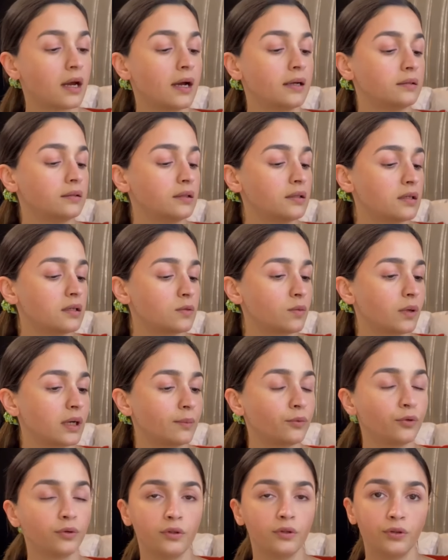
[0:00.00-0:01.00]
and this is what
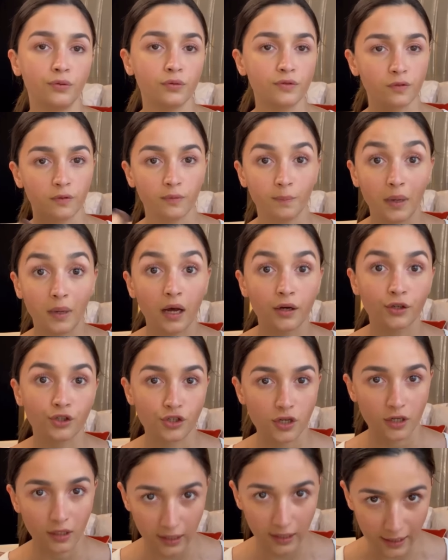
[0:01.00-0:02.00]
I'm going to use for
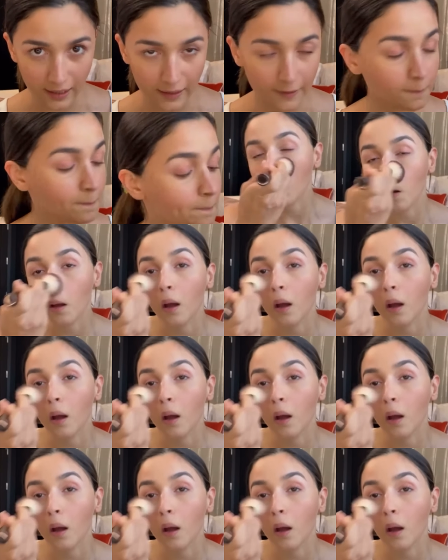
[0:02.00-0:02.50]
blush again.